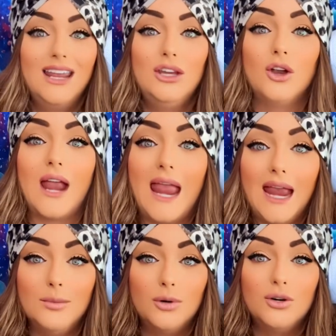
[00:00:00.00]
You're
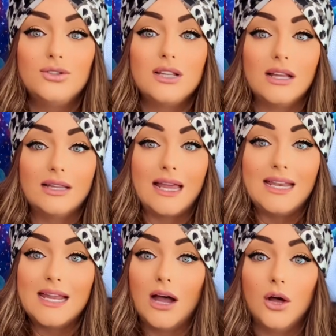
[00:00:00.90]
able to lay
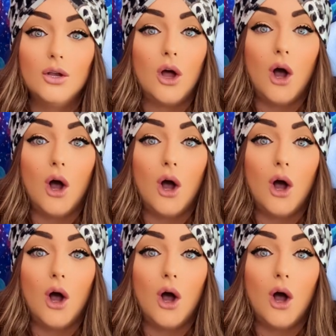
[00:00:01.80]
down